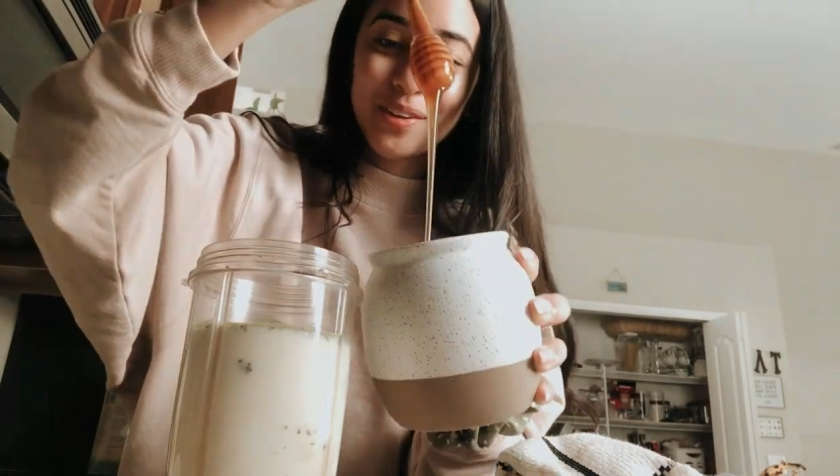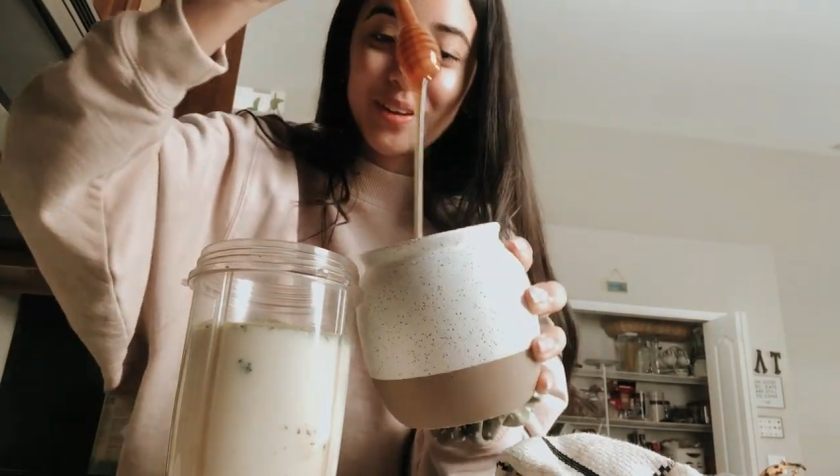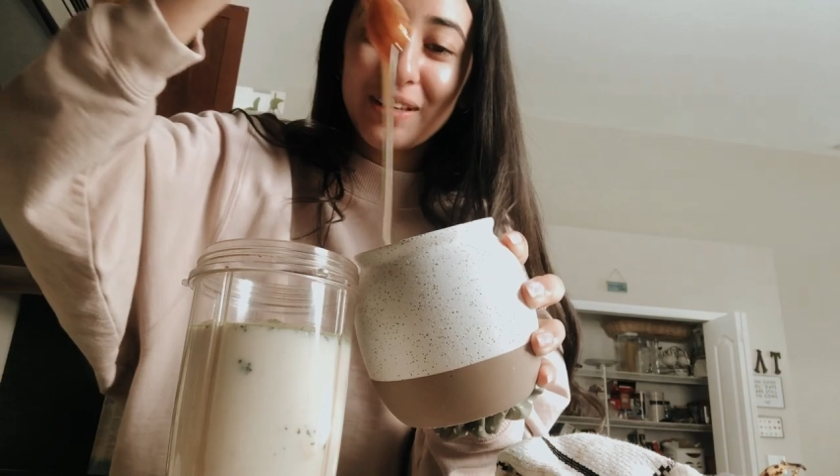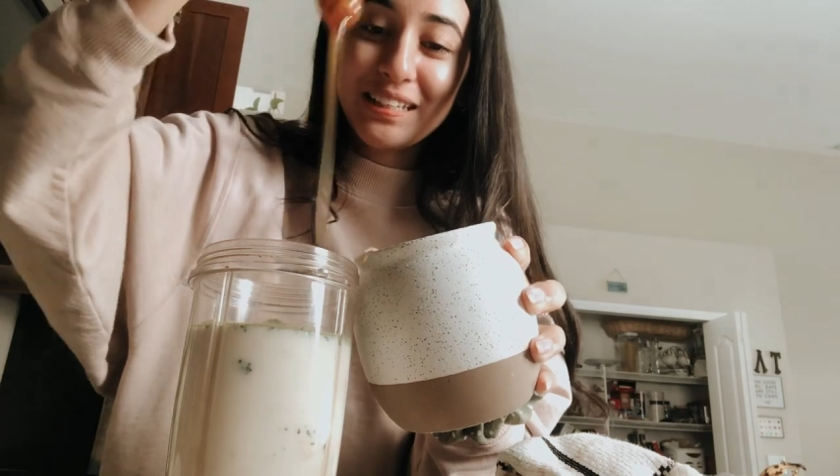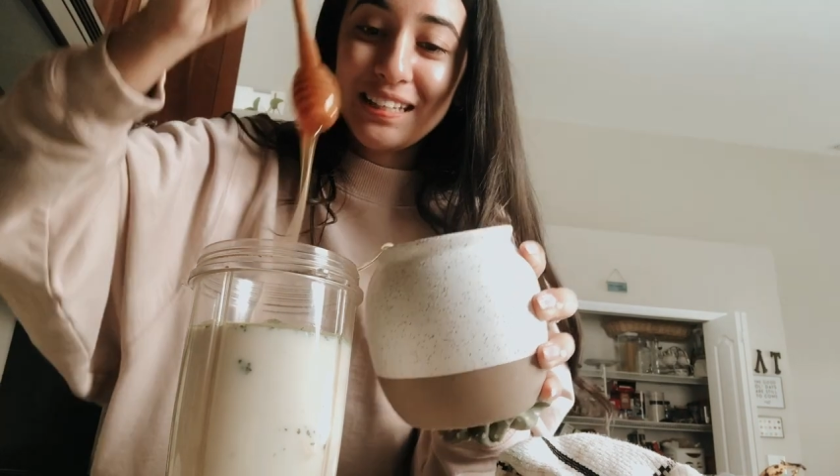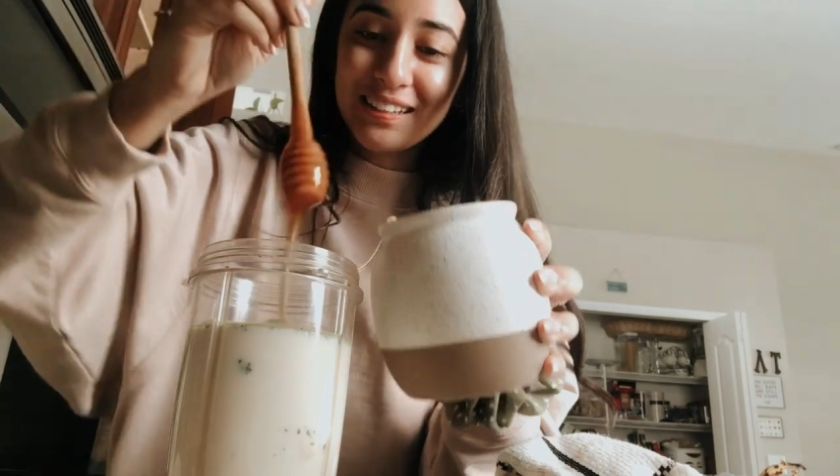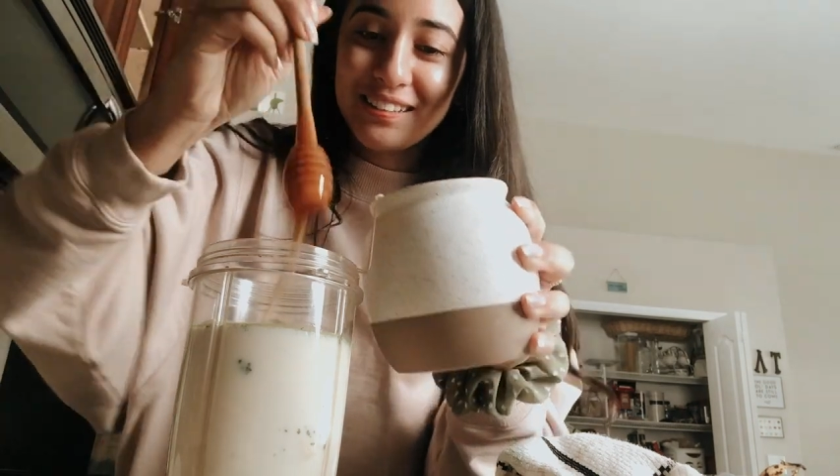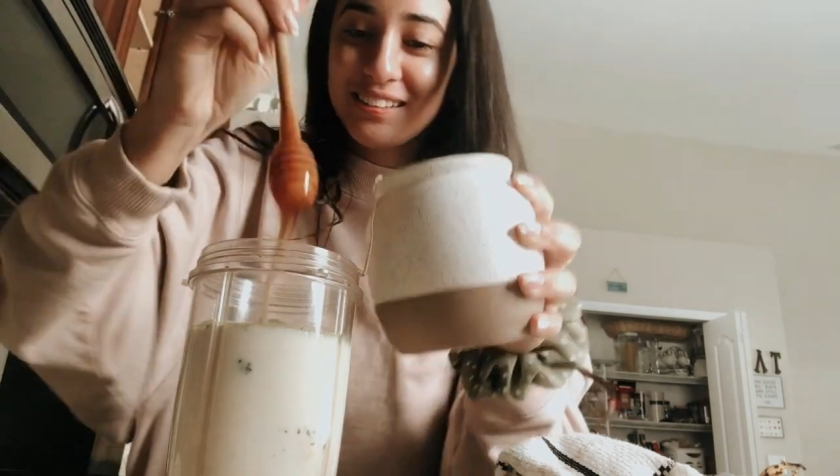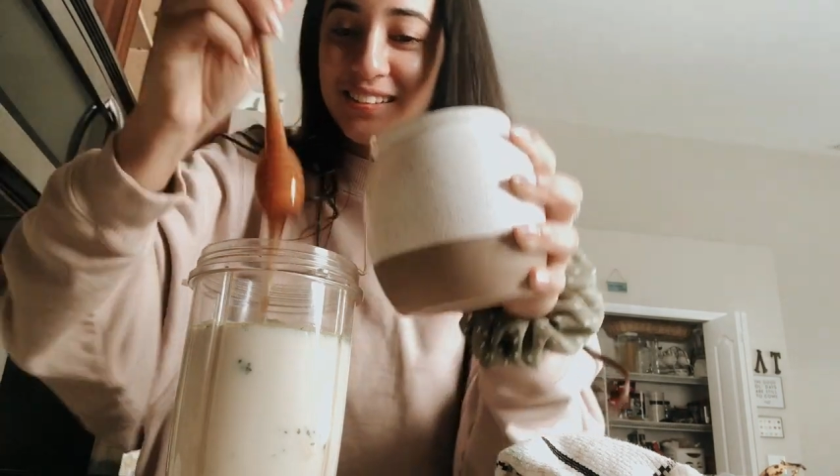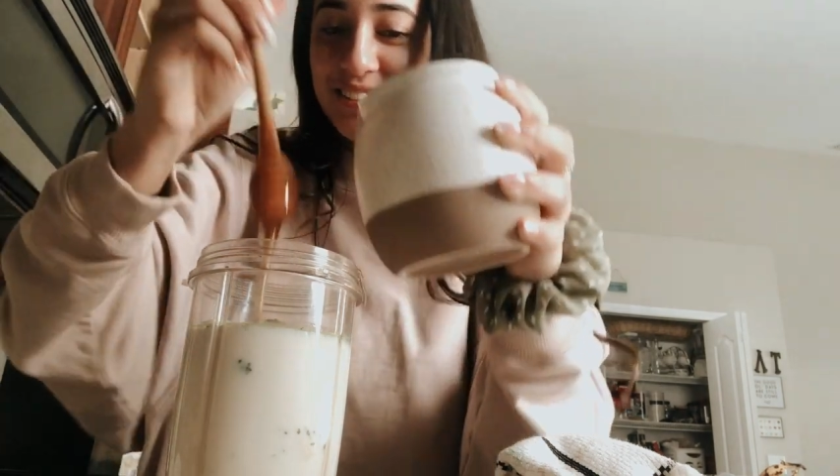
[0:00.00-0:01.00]
but I'll
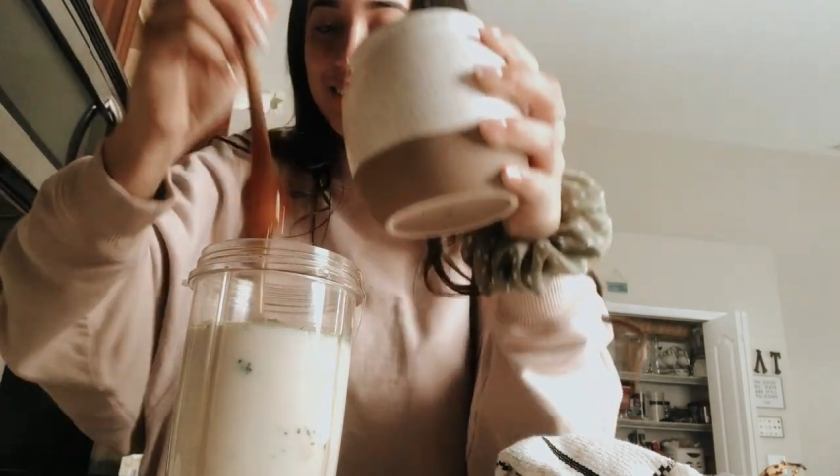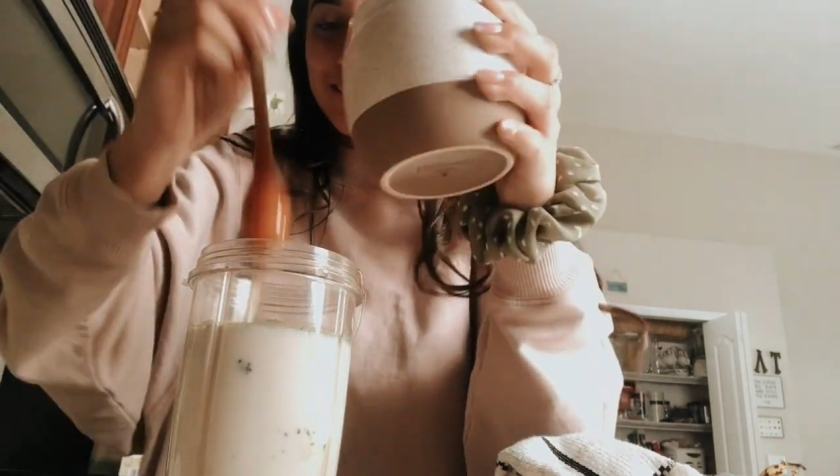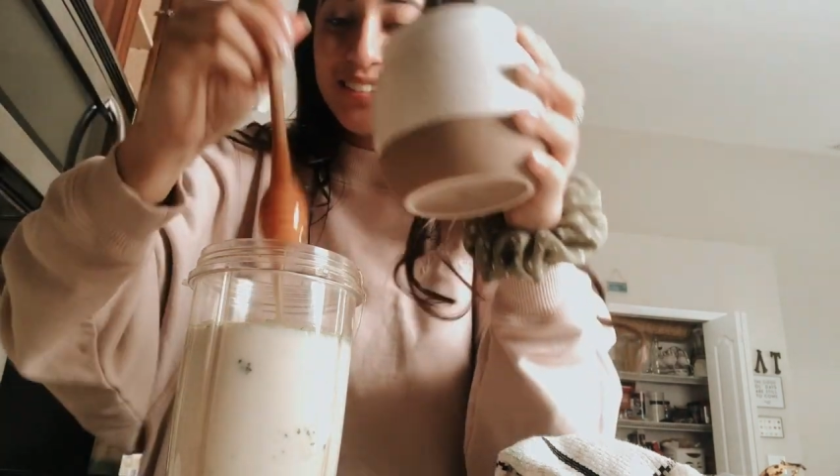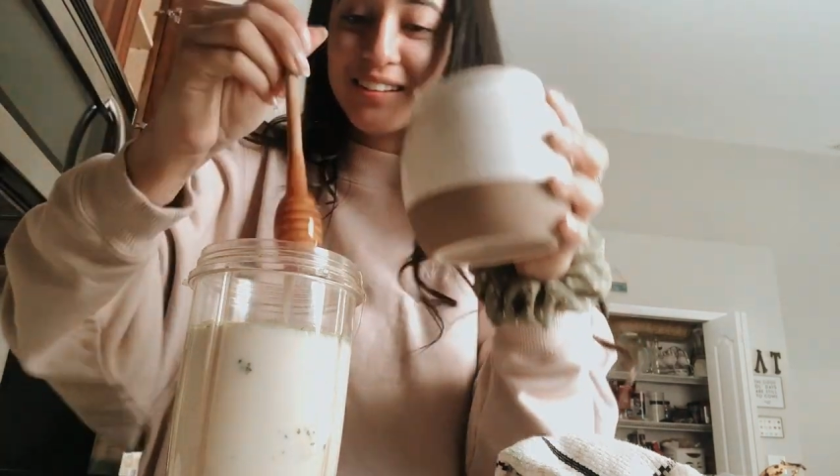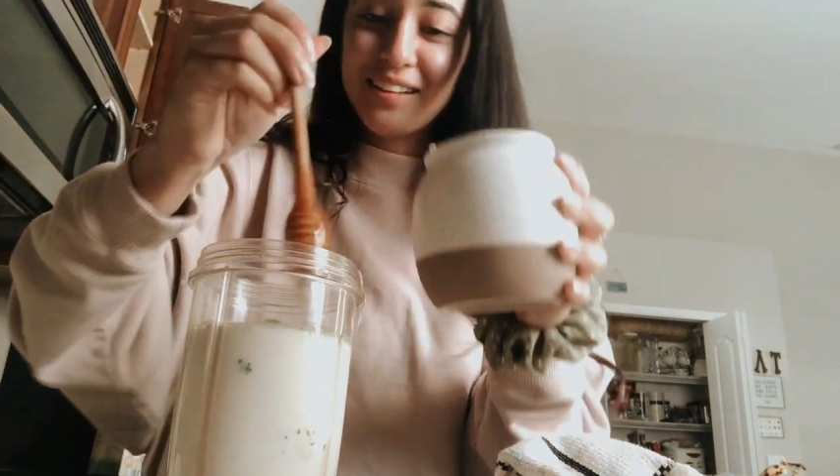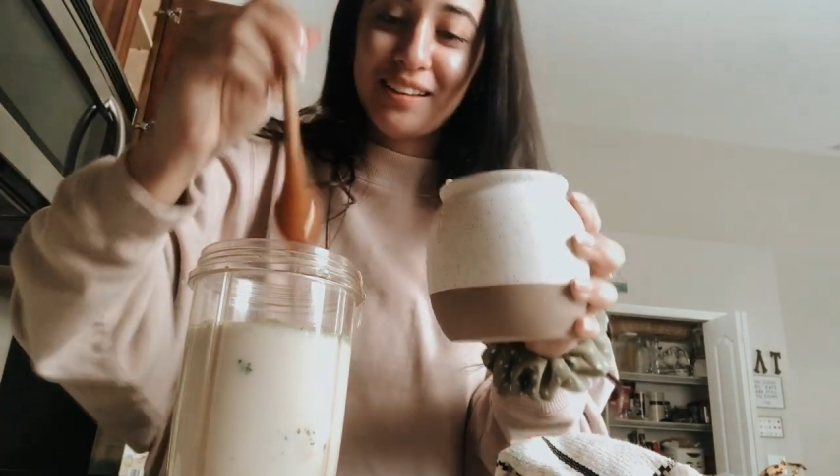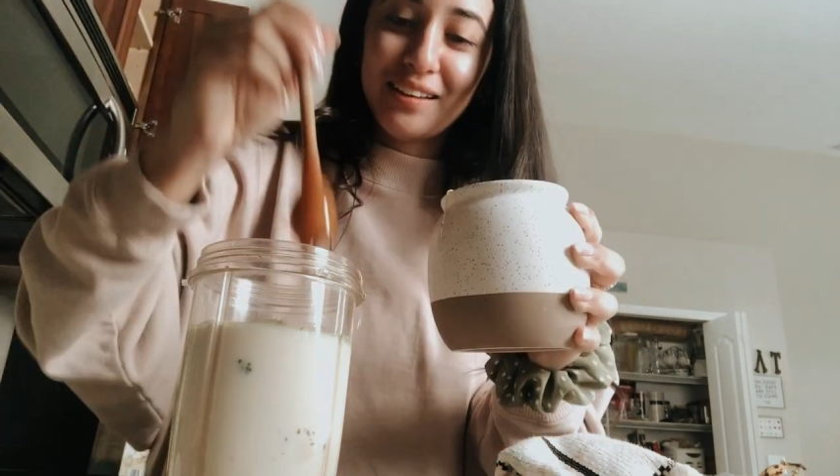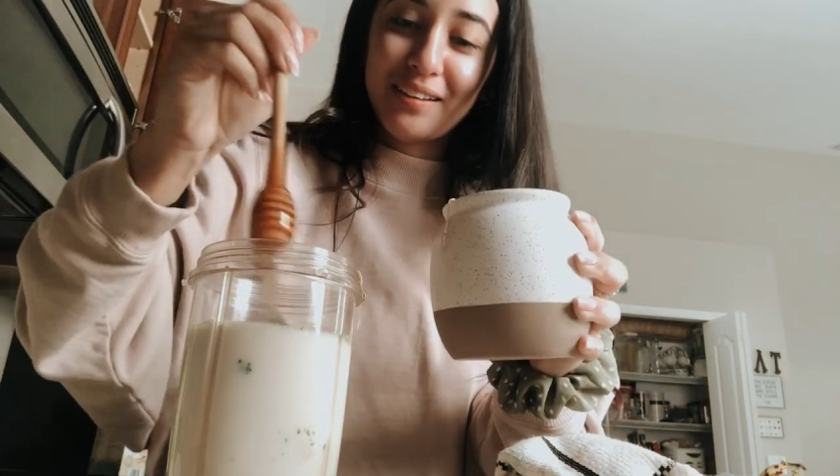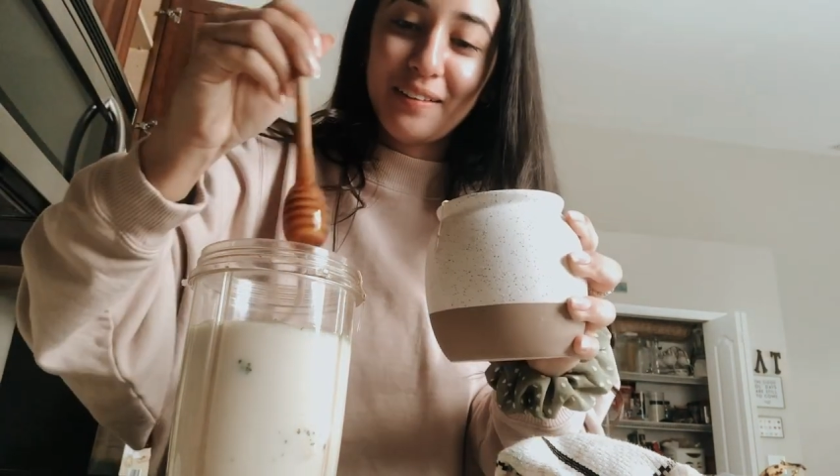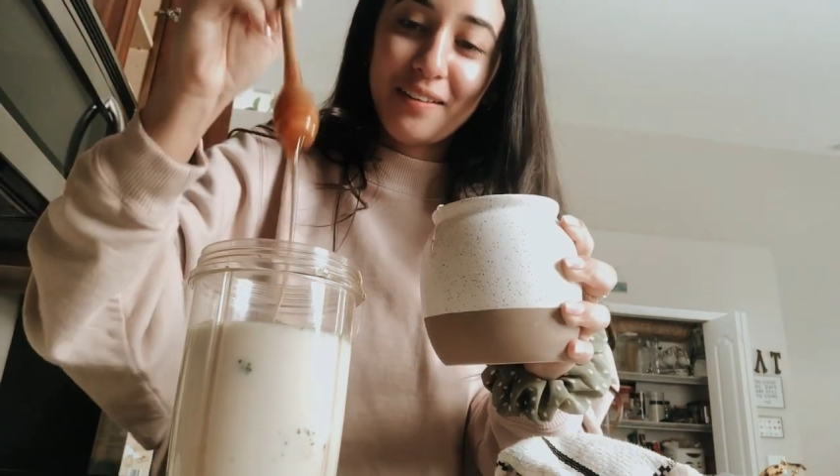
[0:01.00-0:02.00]
put the recipe
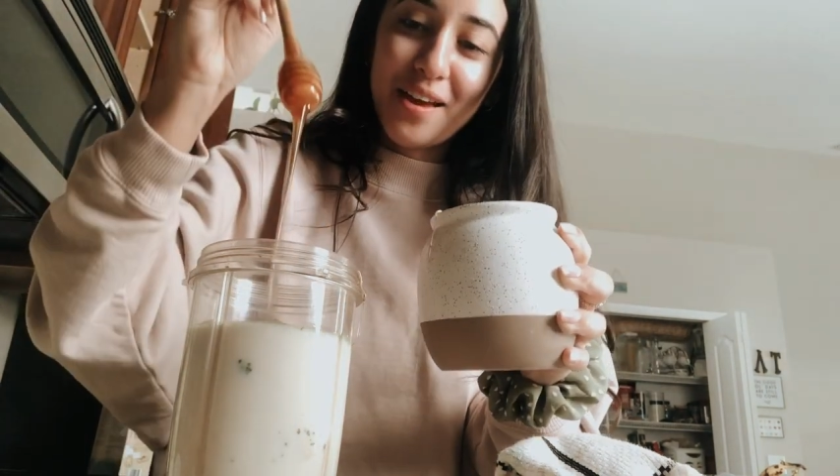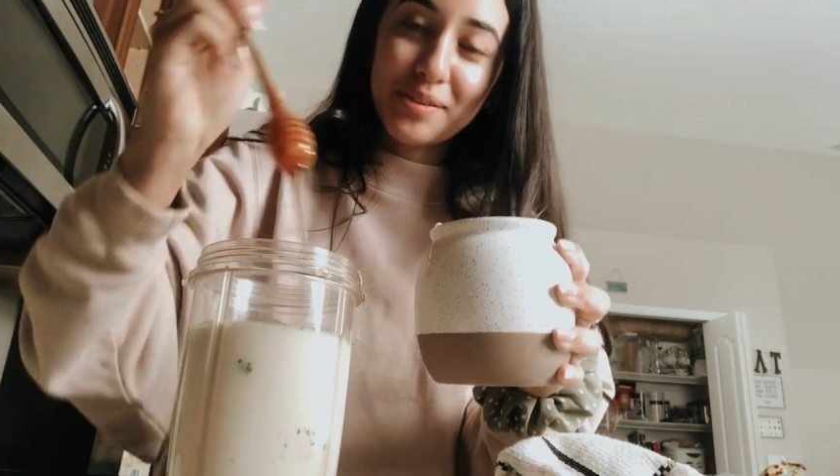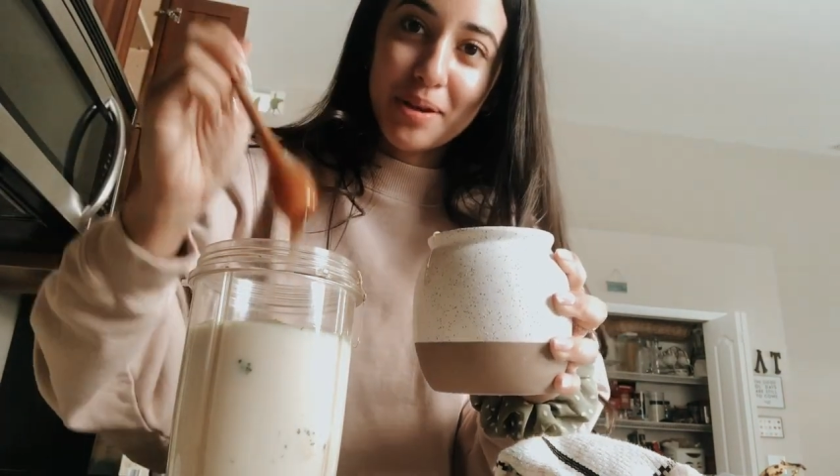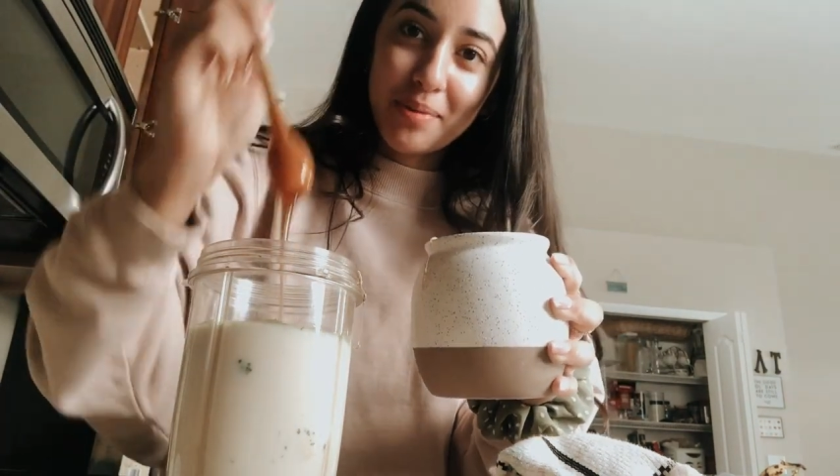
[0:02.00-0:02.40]
down below